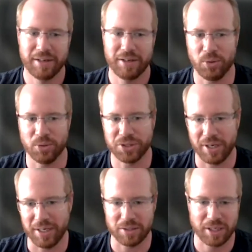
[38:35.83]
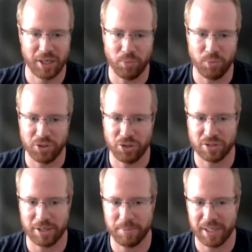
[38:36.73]
your size, it would
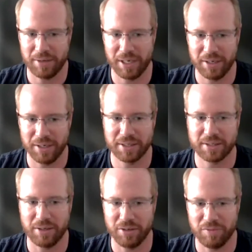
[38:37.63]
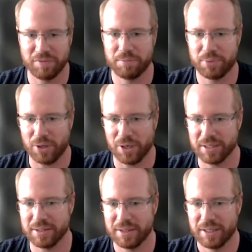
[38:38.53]
usually be around this kind of
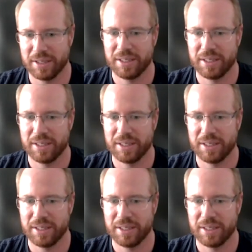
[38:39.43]
price.